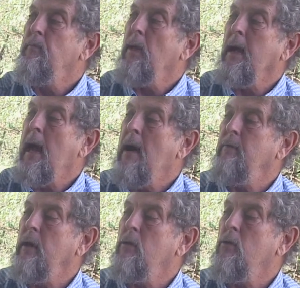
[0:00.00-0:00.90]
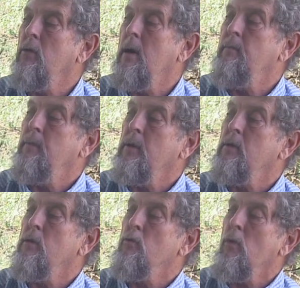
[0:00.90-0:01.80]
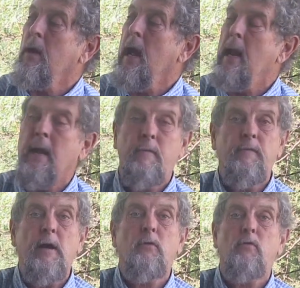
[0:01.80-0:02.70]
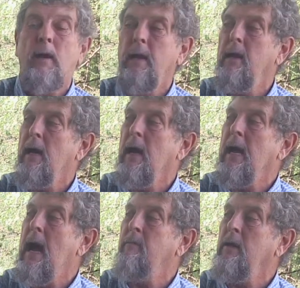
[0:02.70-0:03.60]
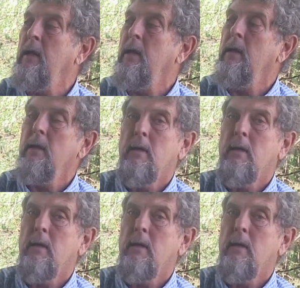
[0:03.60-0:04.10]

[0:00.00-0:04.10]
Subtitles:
agave syrup. This is organic fair trade agave